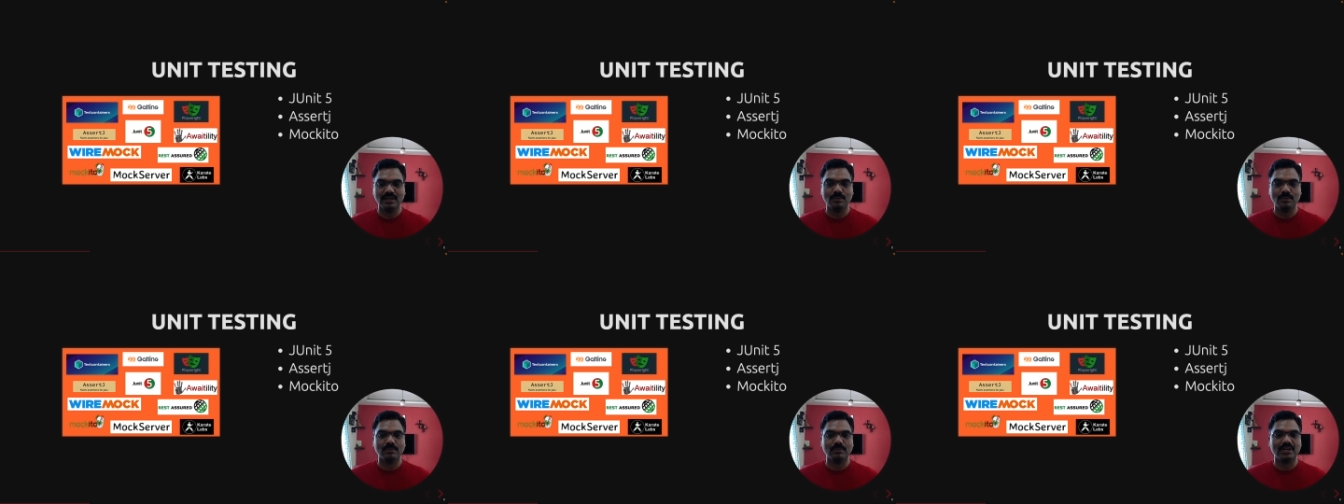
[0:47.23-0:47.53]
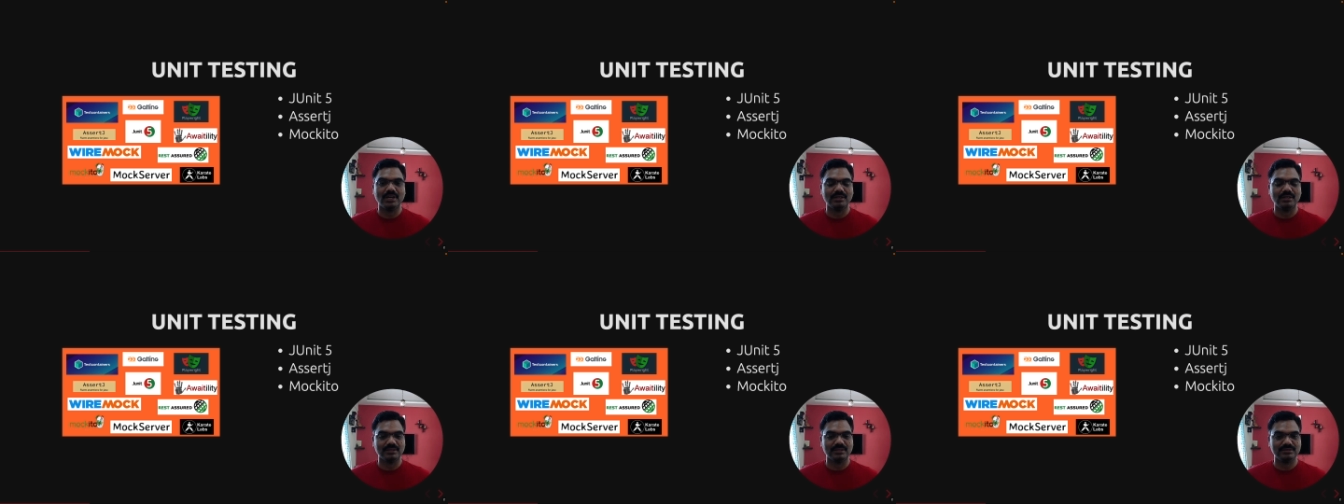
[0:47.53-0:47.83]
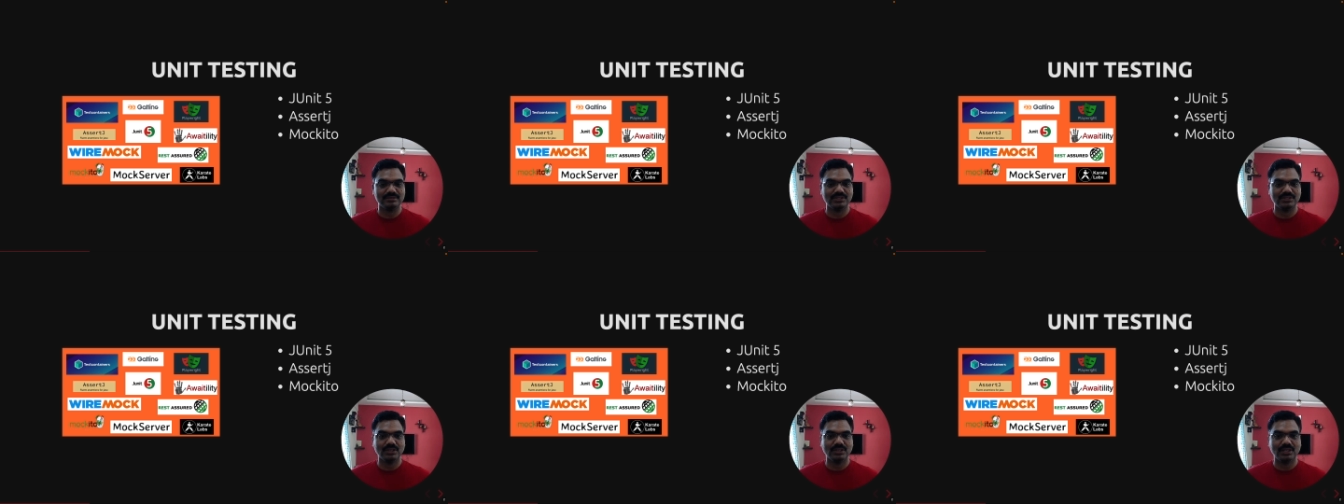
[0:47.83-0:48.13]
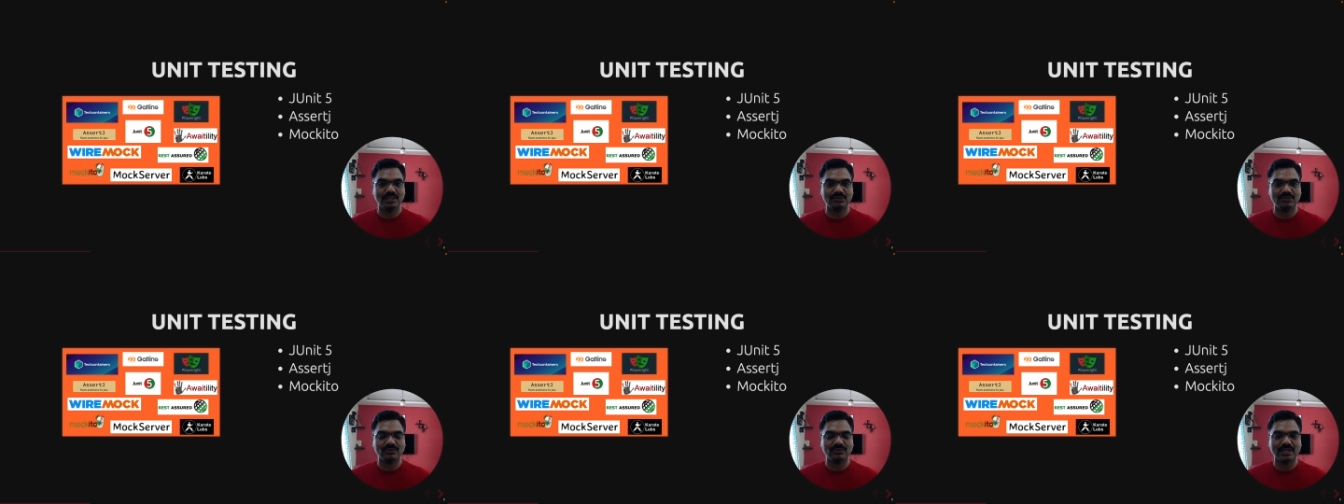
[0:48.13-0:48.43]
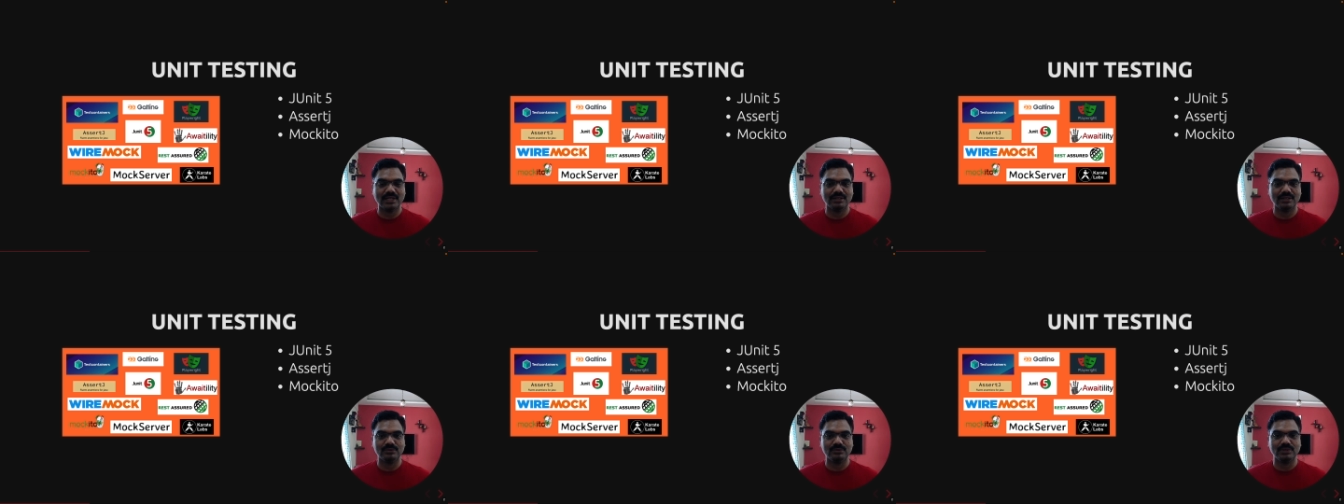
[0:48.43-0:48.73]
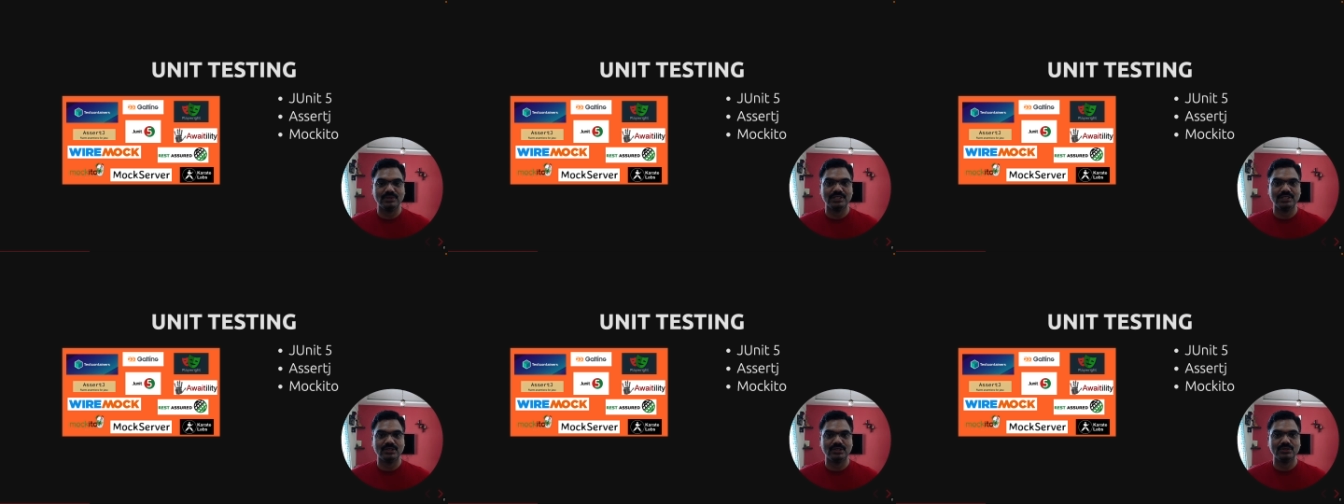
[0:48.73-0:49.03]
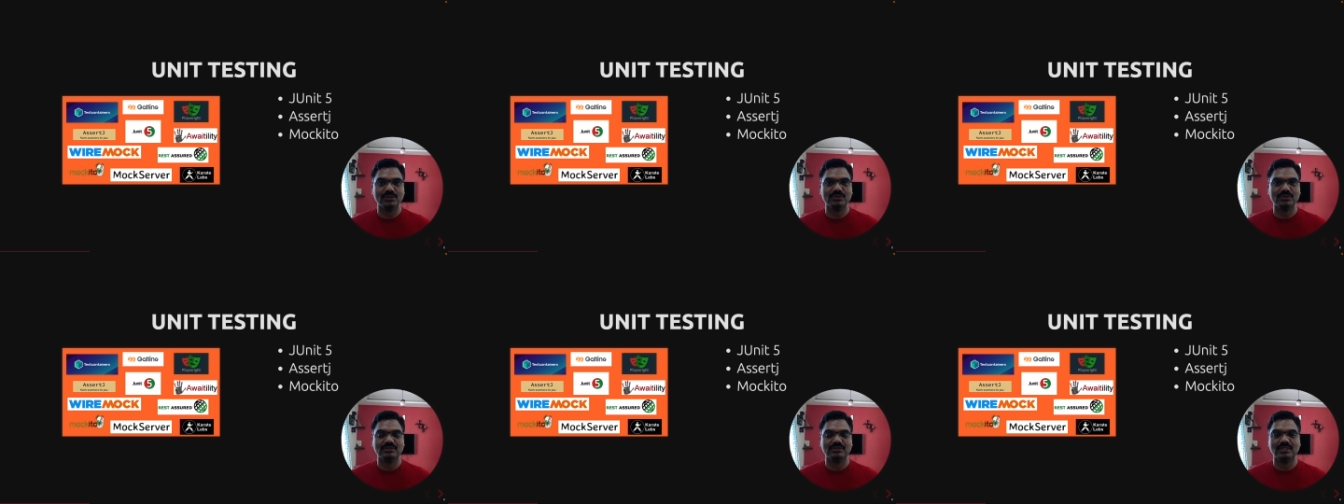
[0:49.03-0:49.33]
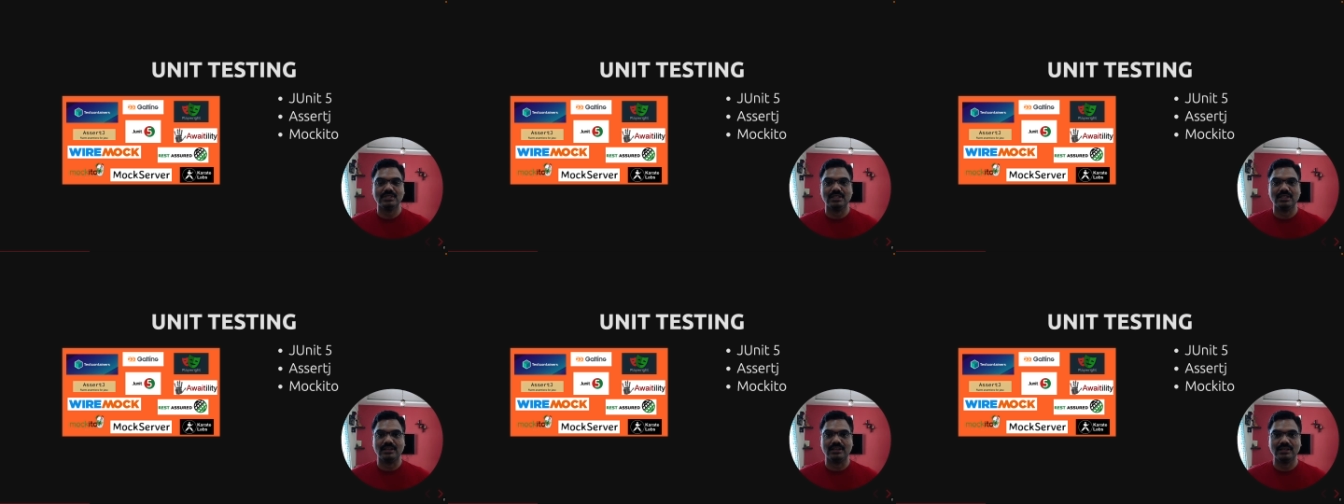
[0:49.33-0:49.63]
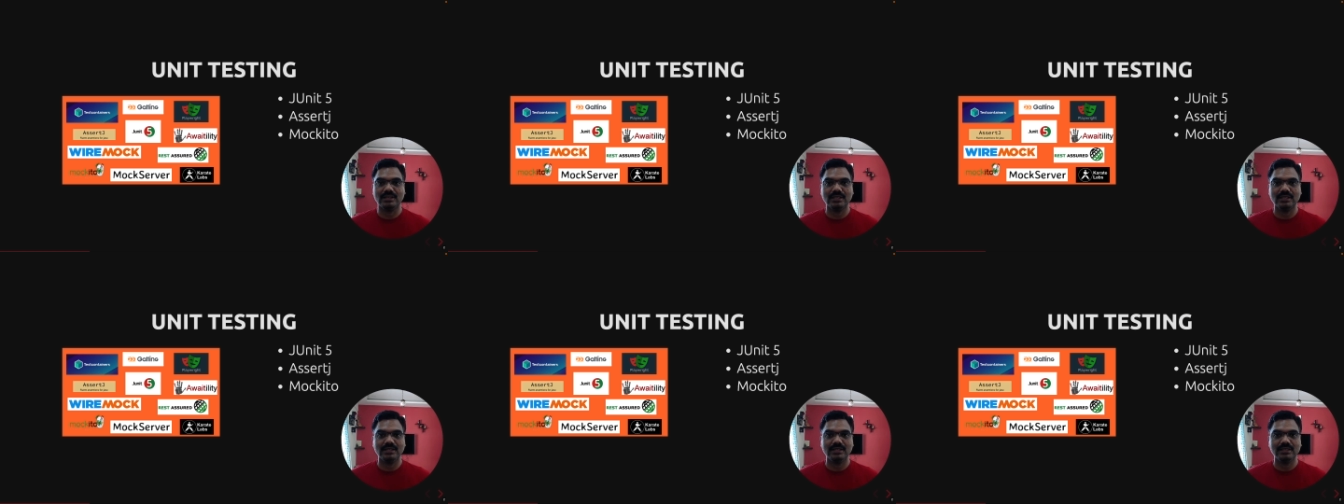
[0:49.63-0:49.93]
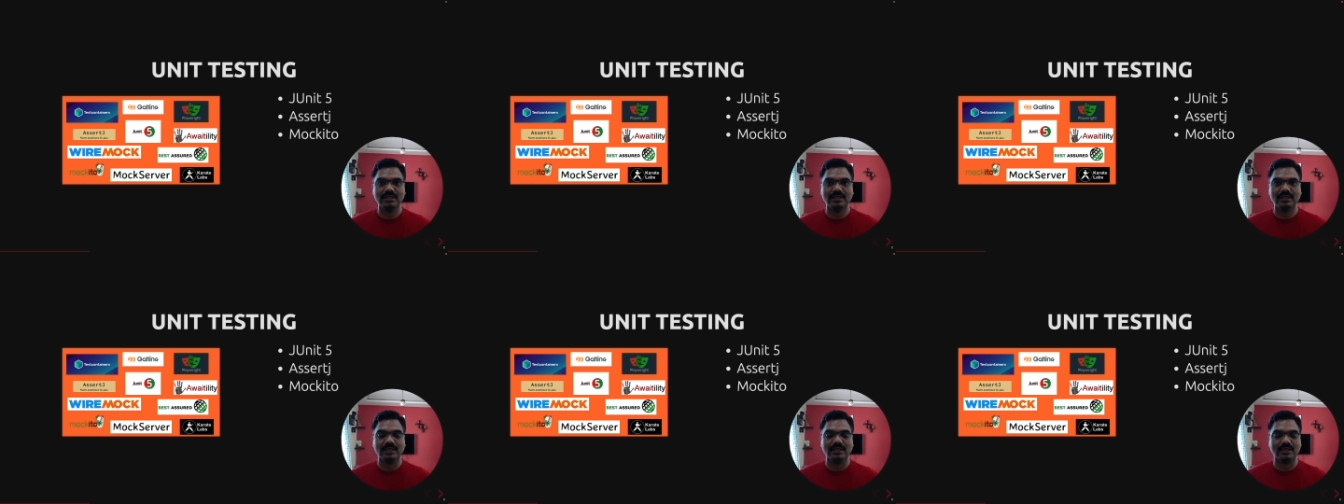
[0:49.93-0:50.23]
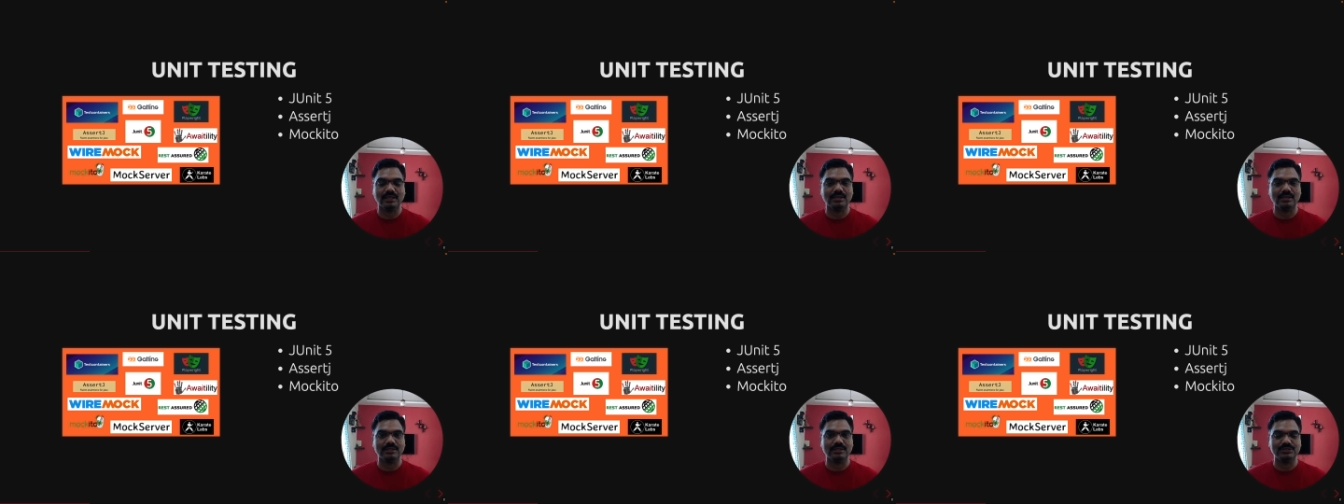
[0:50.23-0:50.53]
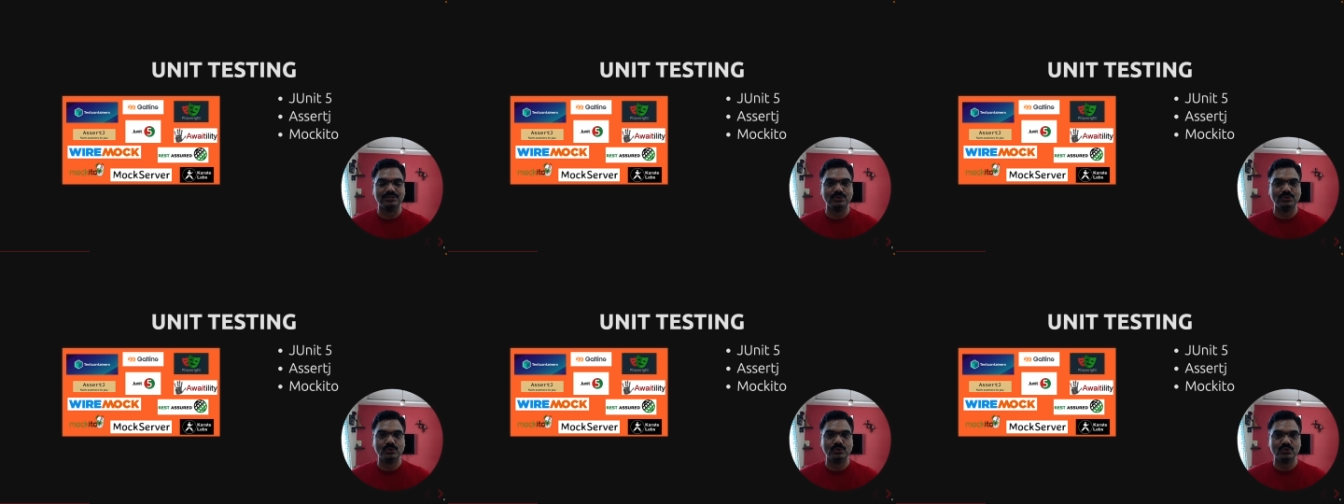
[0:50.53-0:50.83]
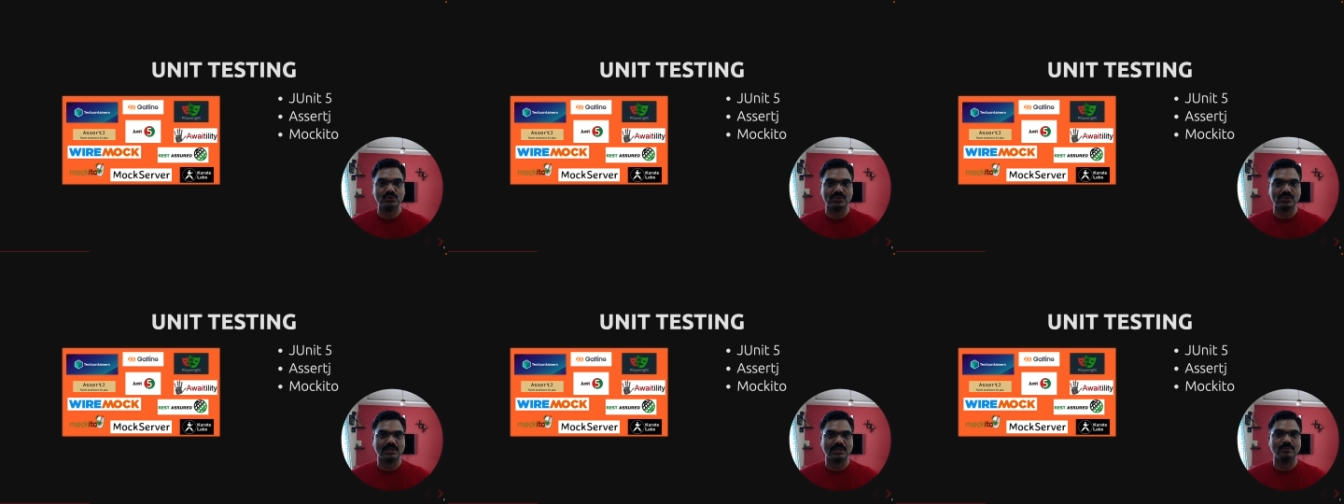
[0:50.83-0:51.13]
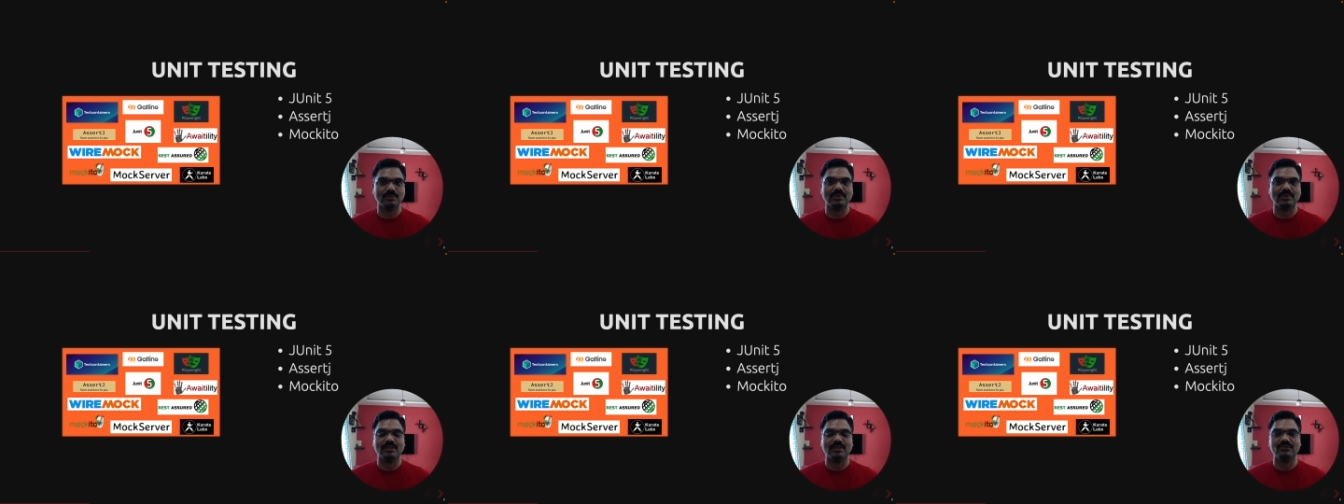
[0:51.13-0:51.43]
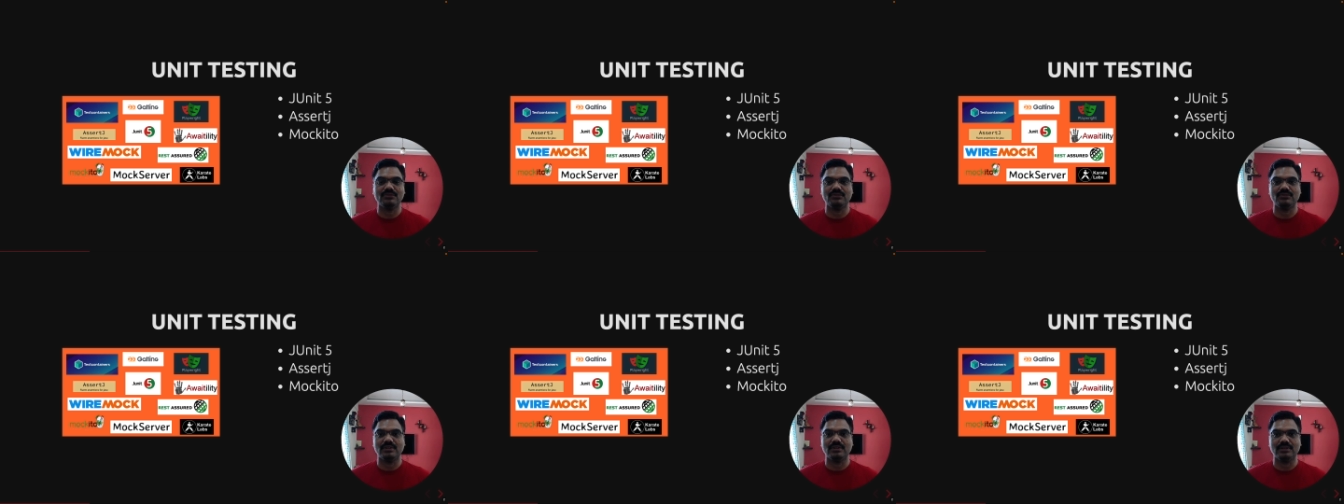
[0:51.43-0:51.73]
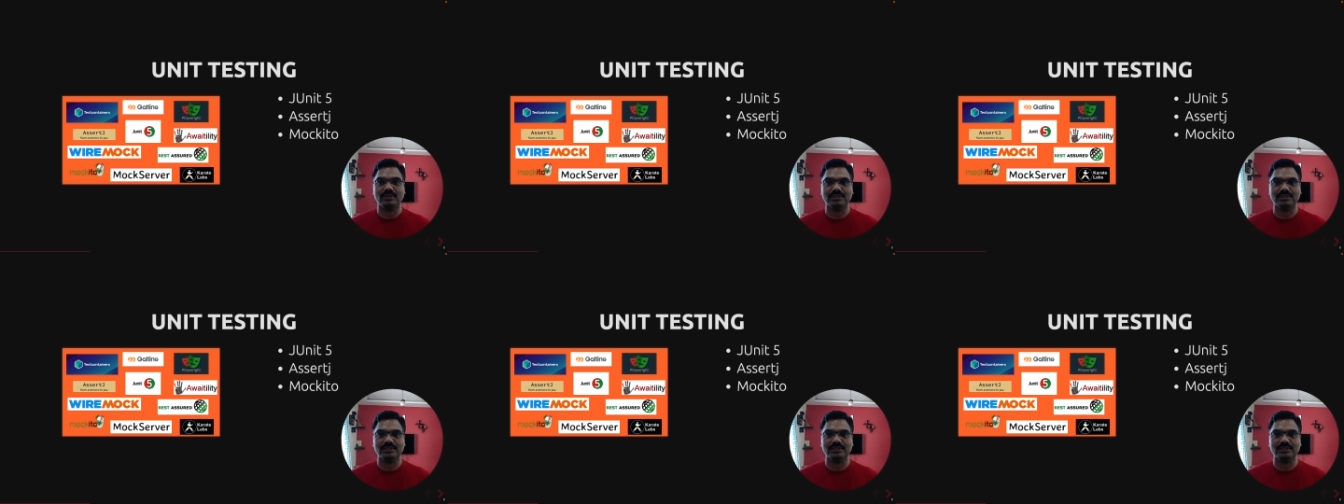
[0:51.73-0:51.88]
but JUnit five introduced a really a huge number of uh,